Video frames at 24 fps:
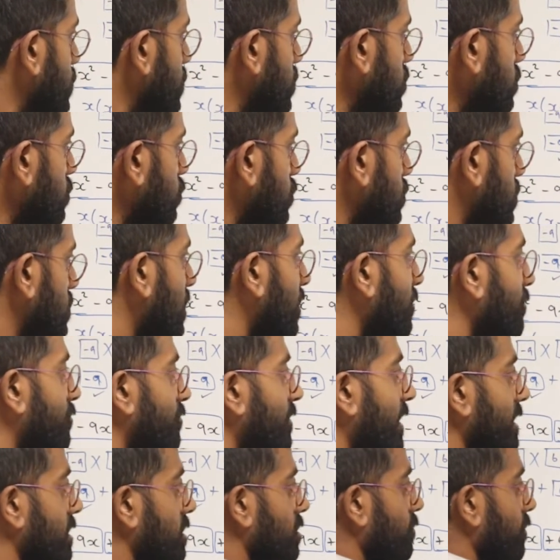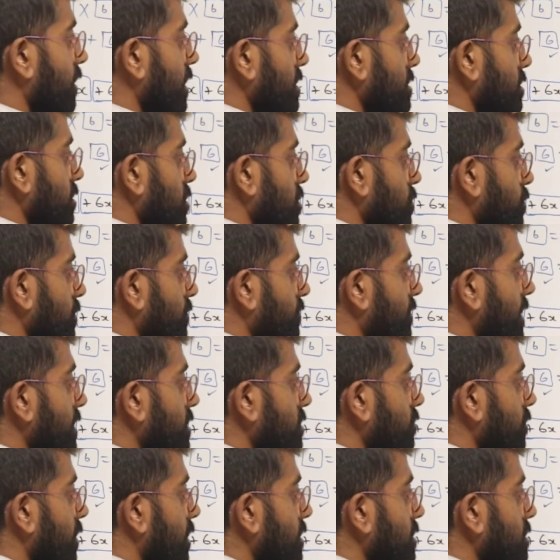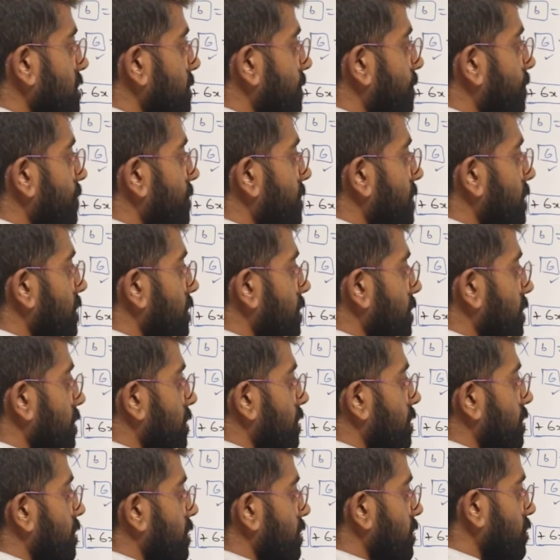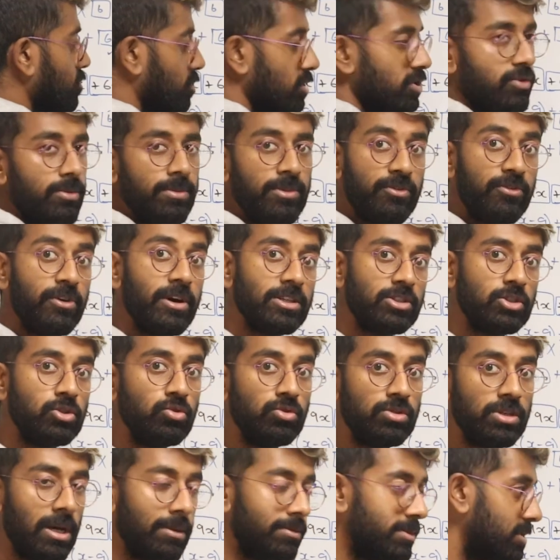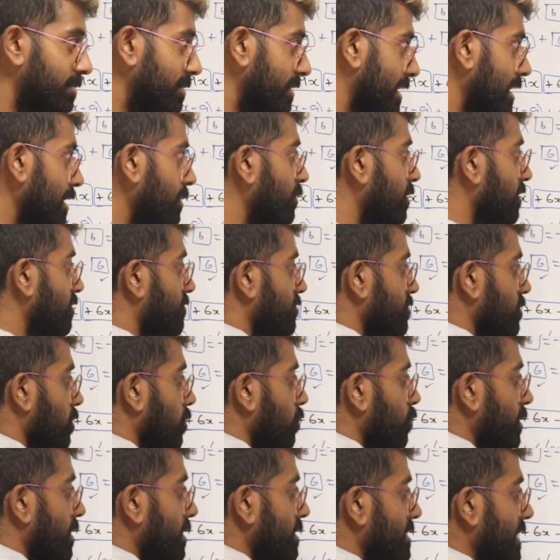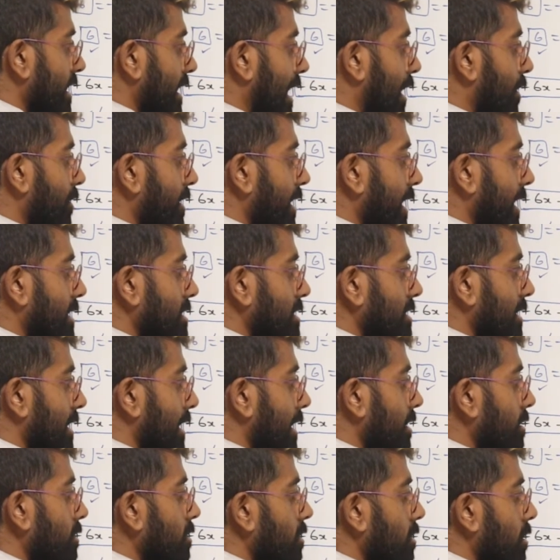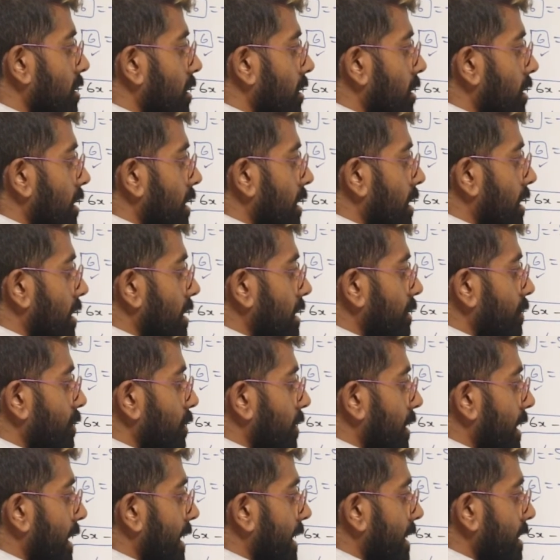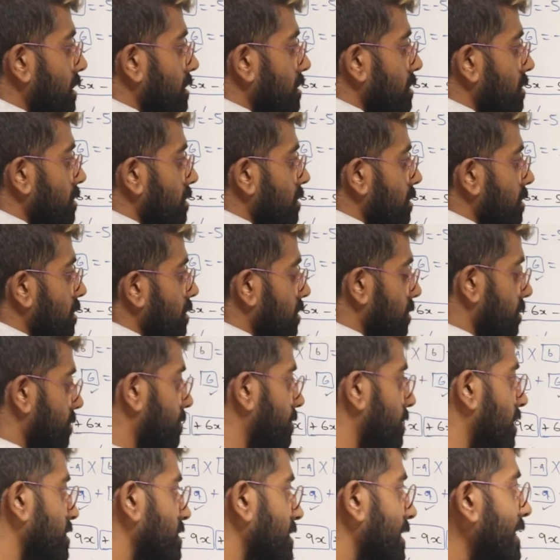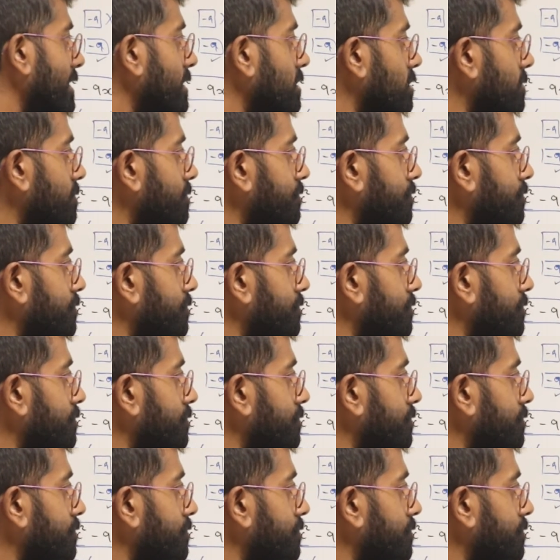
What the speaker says: we do? We'll start factorizing. So we factorize just from the first 2 terms to begin with. So we can take out an x again, and then we've got x plus 8.